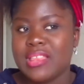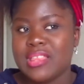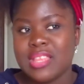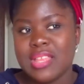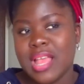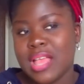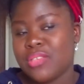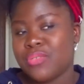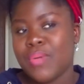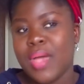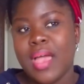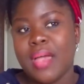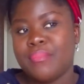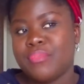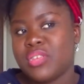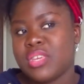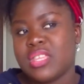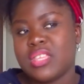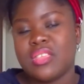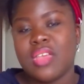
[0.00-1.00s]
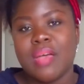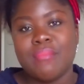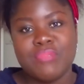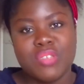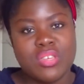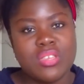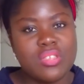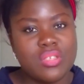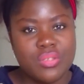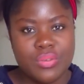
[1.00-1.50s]
That's why I'm
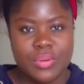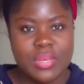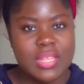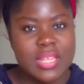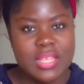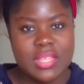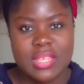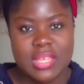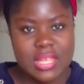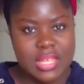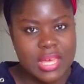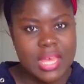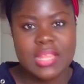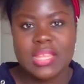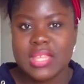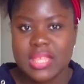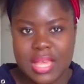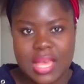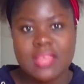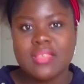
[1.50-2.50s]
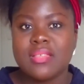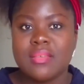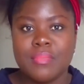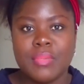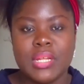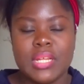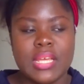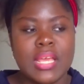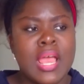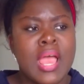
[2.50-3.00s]
just doing this to share this
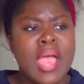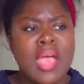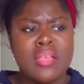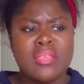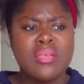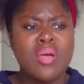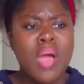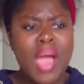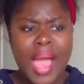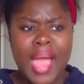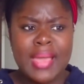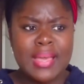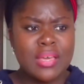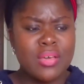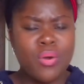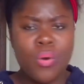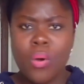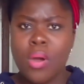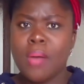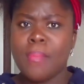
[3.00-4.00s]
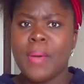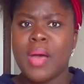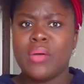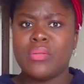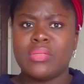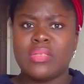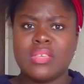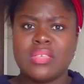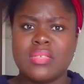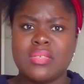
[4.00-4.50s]
testimony. So I go
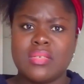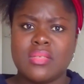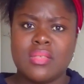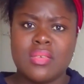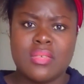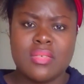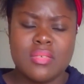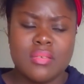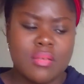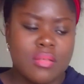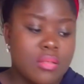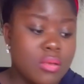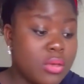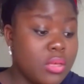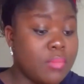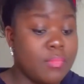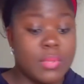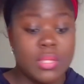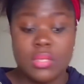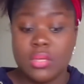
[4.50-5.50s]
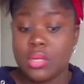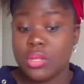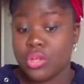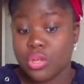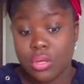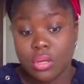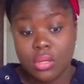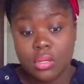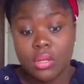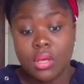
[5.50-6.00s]
about this
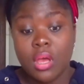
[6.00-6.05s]
documentation.